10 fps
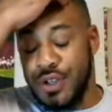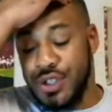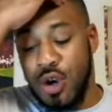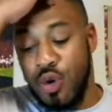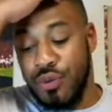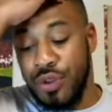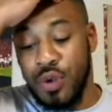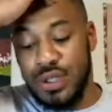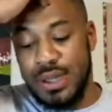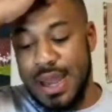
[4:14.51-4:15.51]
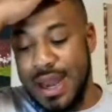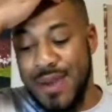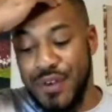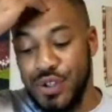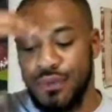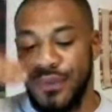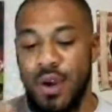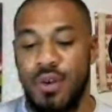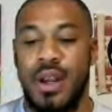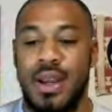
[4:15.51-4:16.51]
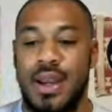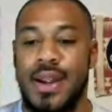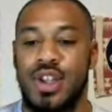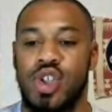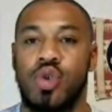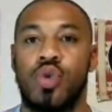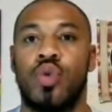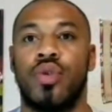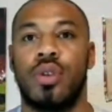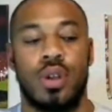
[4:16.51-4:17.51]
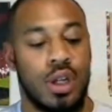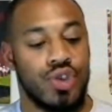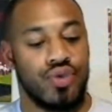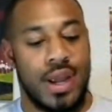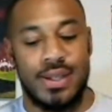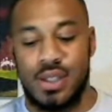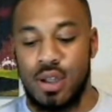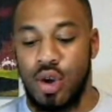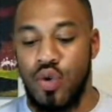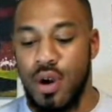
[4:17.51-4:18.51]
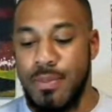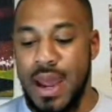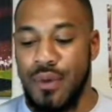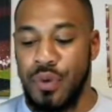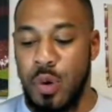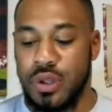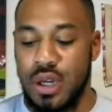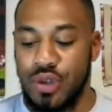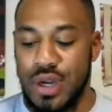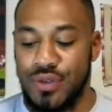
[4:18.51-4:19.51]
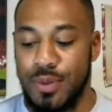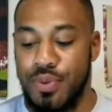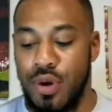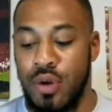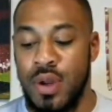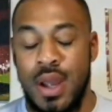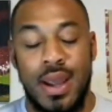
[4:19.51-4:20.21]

So due to that, FSU felt the need to address the cornerback room within the transfer portal,